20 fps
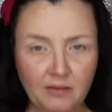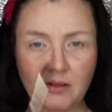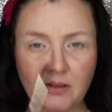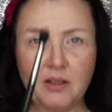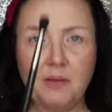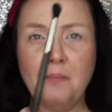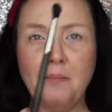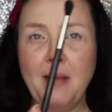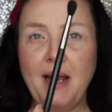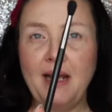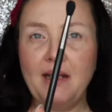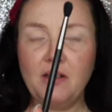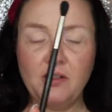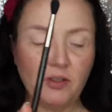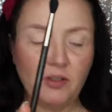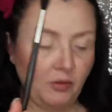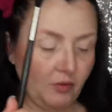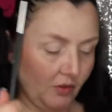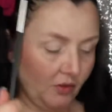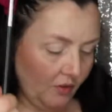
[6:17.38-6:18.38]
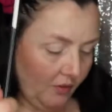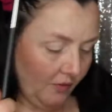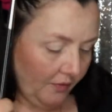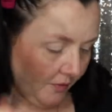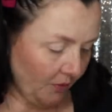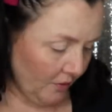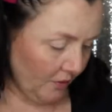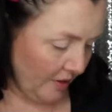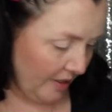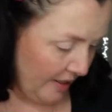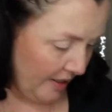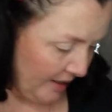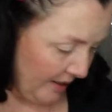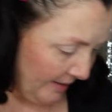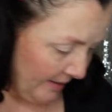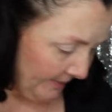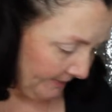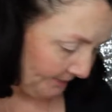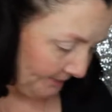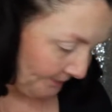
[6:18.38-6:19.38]
Got a MAC 224
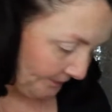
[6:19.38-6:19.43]
here,